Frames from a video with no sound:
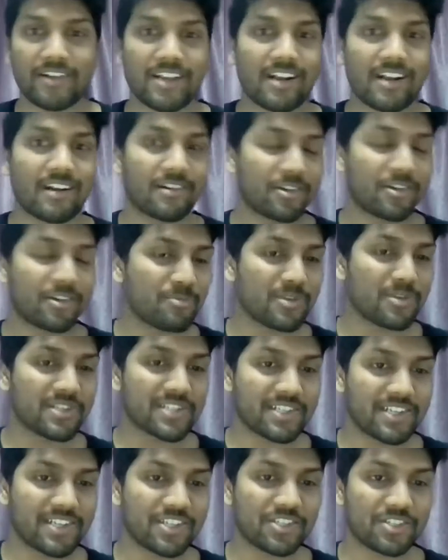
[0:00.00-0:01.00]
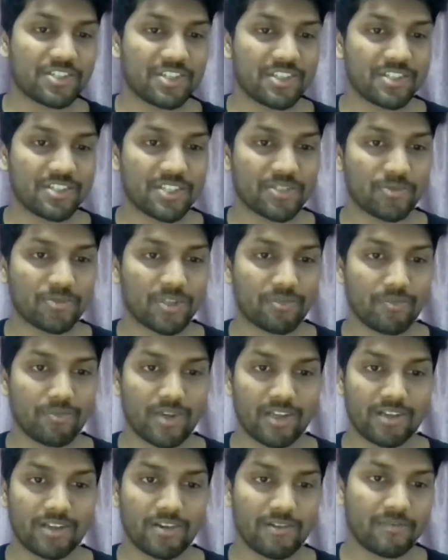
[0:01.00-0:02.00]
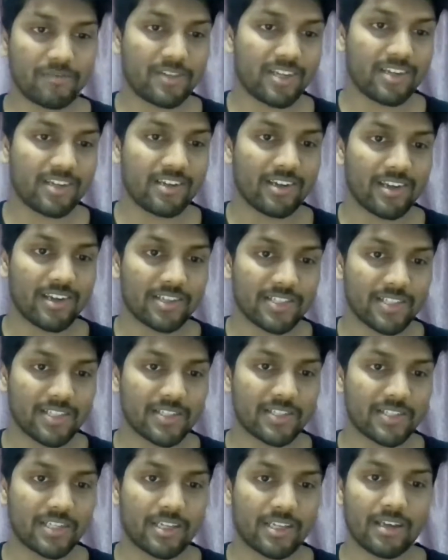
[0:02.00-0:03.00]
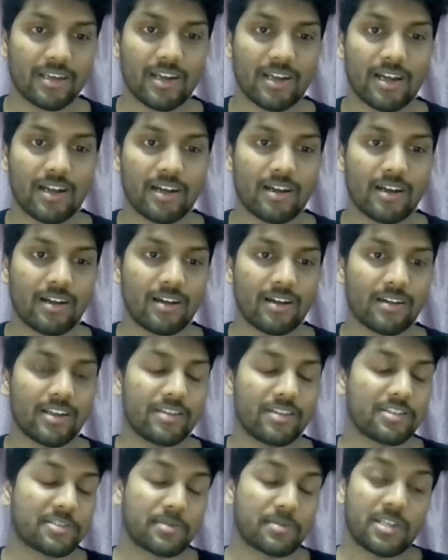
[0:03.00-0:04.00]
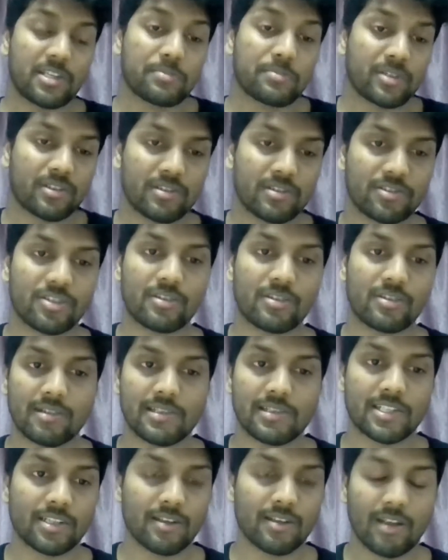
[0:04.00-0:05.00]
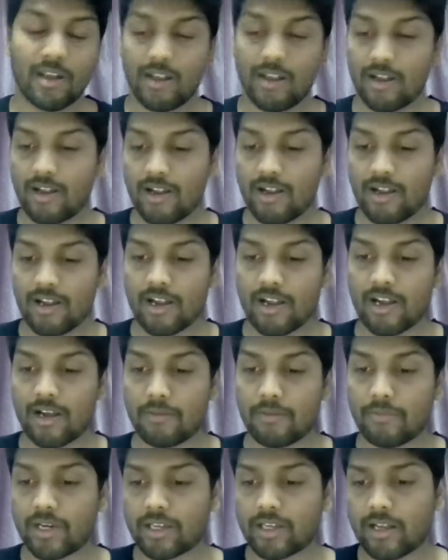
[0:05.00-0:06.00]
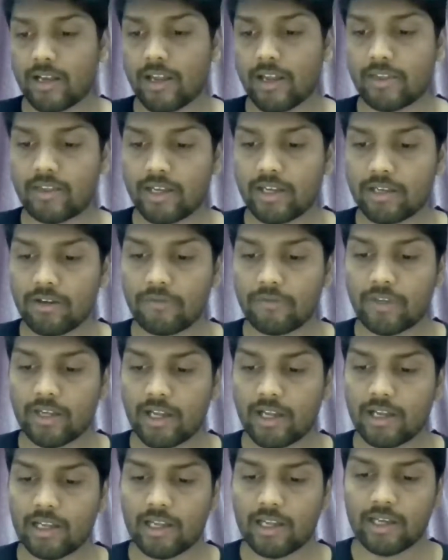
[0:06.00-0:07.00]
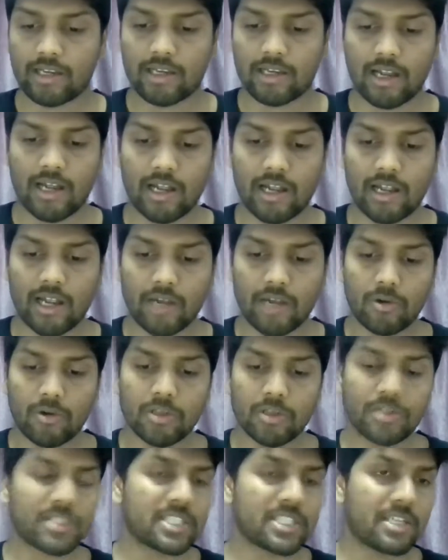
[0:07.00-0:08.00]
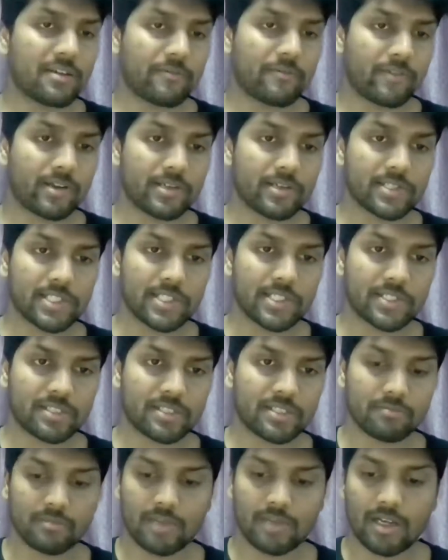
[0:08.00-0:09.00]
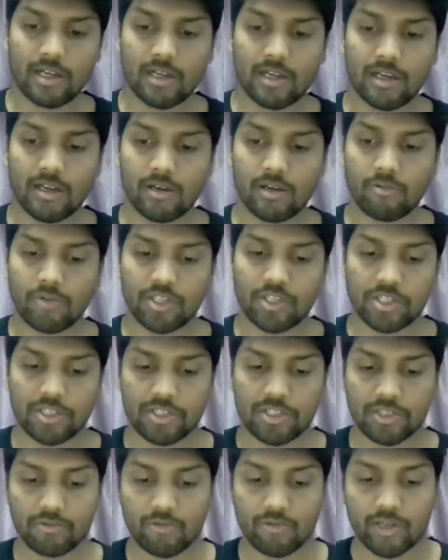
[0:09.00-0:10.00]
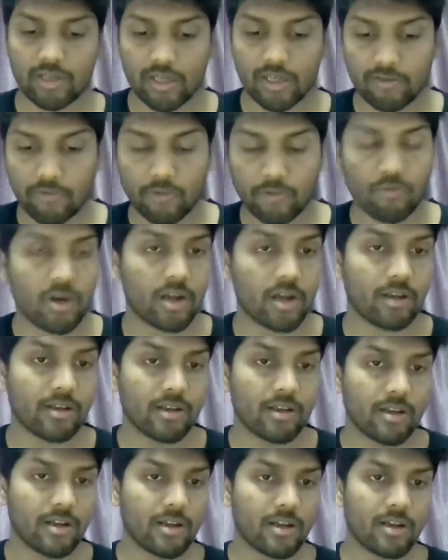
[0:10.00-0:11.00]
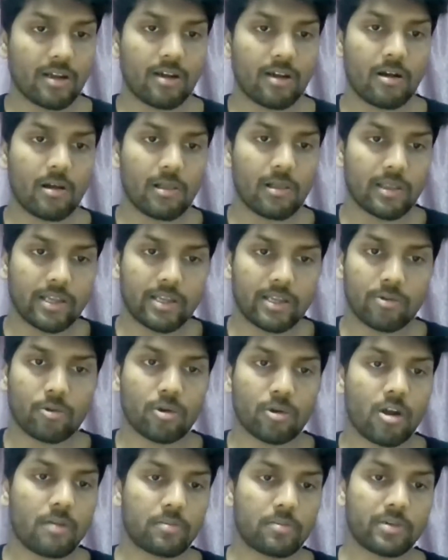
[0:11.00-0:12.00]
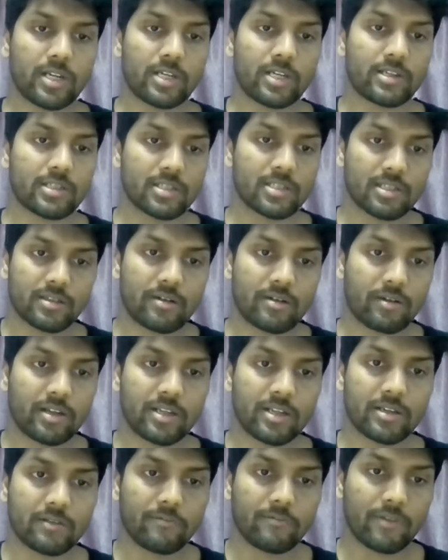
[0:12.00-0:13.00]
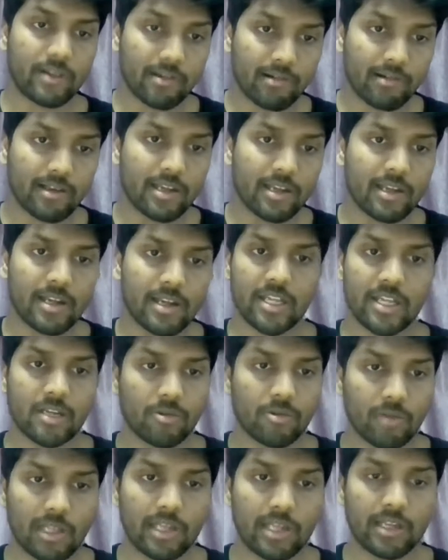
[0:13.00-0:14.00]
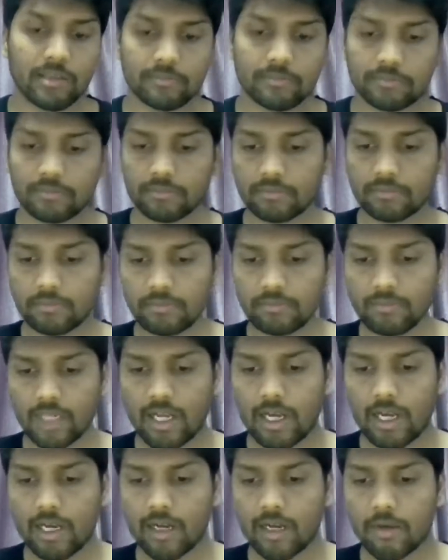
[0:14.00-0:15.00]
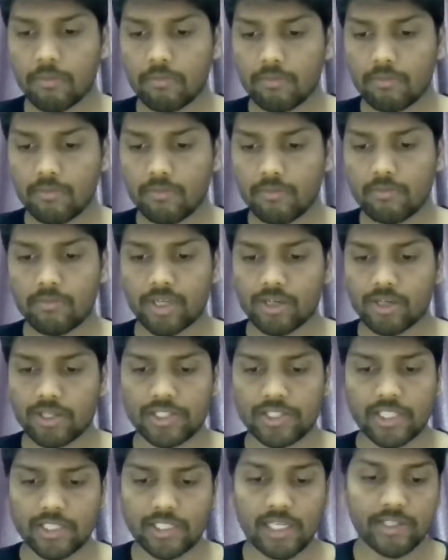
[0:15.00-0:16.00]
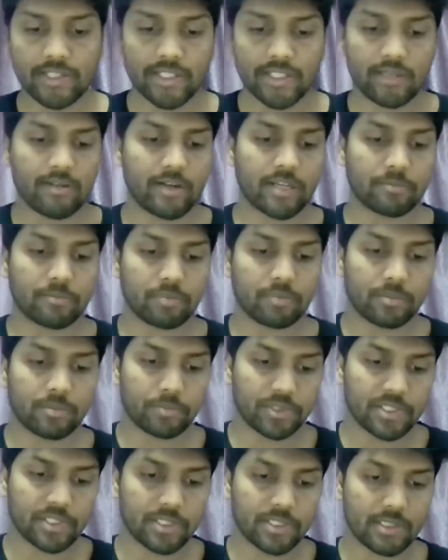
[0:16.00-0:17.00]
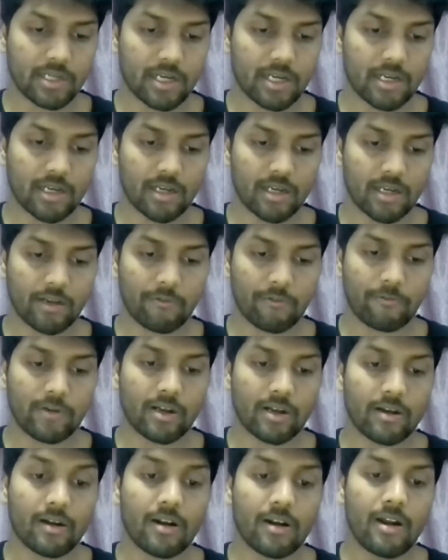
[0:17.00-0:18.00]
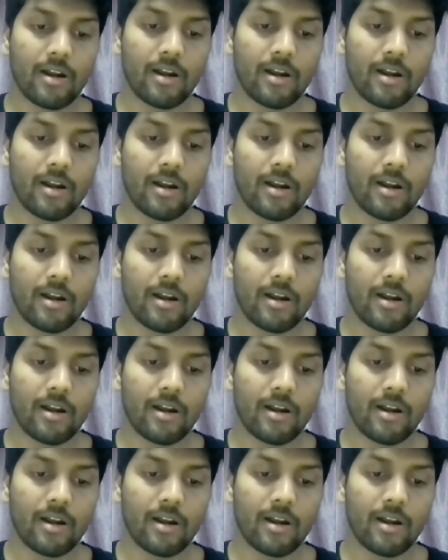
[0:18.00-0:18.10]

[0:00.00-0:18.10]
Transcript: arguments and exchanges with many of the existing inspector generals. But at the end of the day, like I to see a fair system, which where everyone, all the node operators are treated fairly and equally, um, because this has a great purpose. If we are